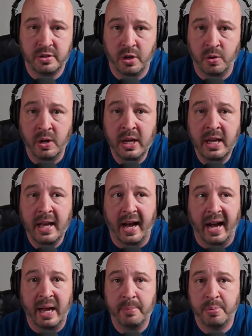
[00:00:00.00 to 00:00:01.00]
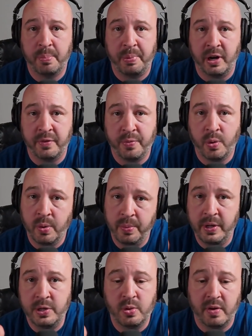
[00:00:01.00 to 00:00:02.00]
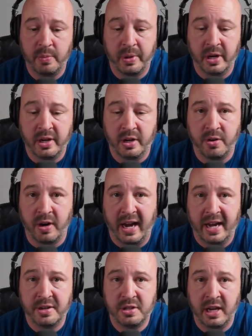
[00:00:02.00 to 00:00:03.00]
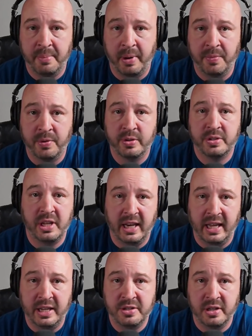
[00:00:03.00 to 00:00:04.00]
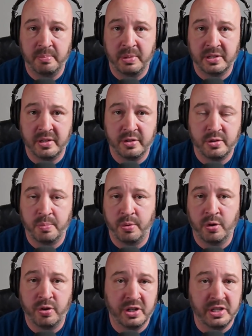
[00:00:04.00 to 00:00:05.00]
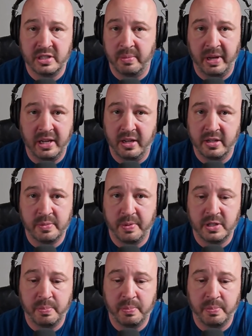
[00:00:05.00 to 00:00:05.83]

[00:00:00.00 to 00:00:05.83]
So, I'm prepared for when we do have a market crash and my real estate agent business or brokerage isn't making as much